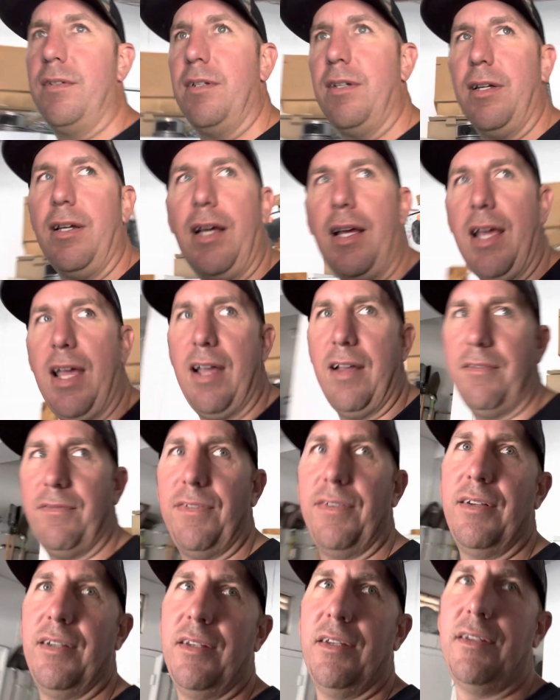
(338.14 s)
I have
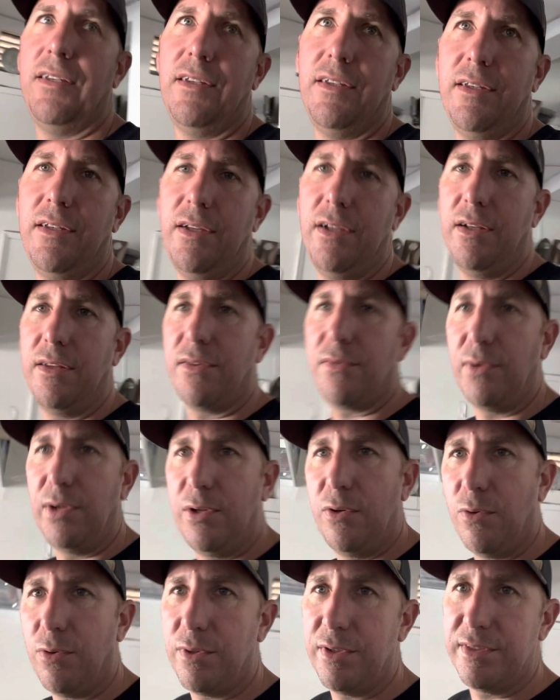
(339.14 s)

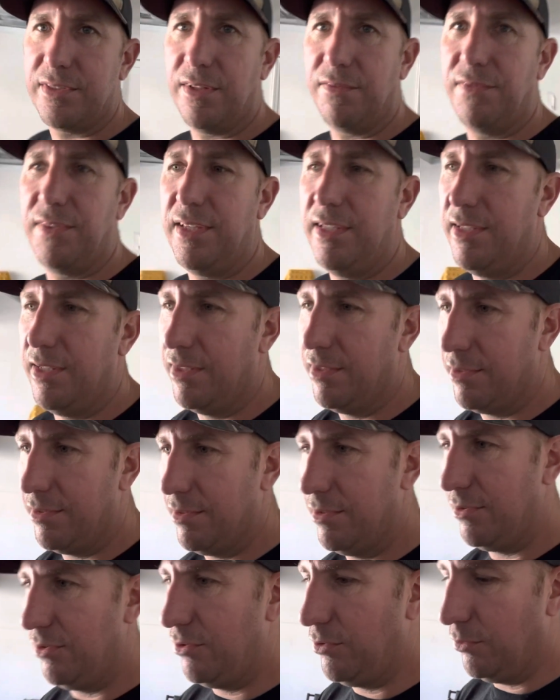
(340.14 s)
3/4 of the
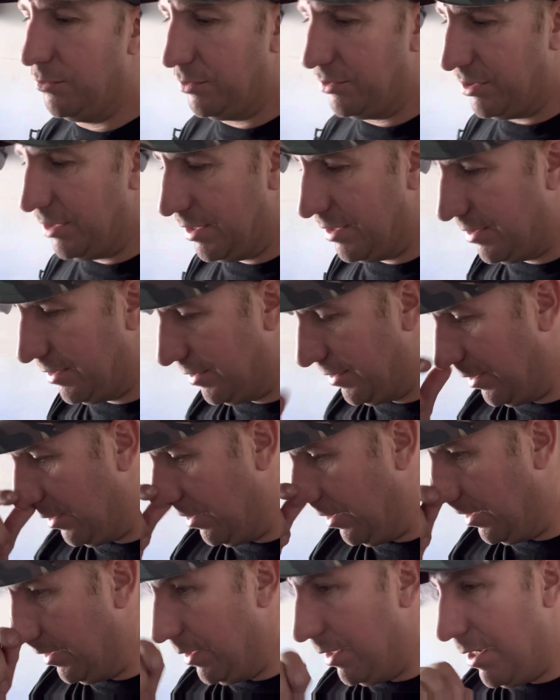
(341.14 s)
tools
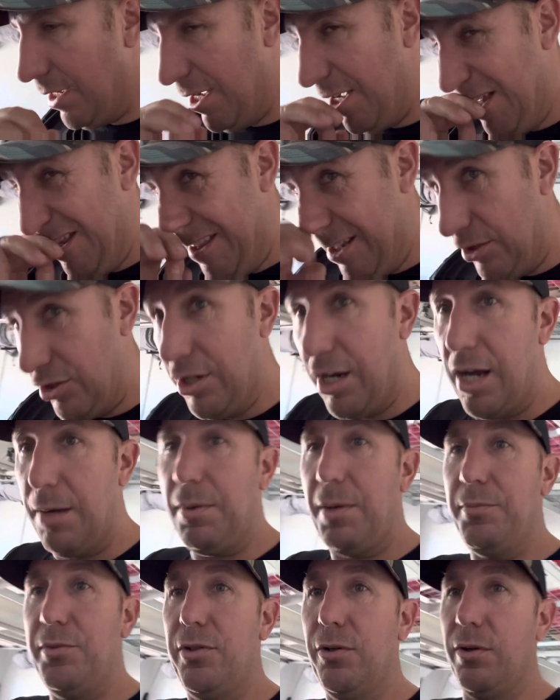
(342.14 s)
necessary. The job
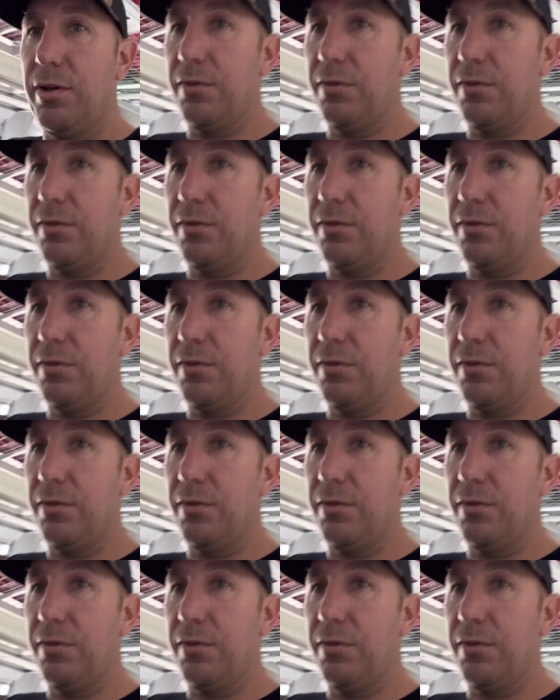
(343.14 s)
I'm doing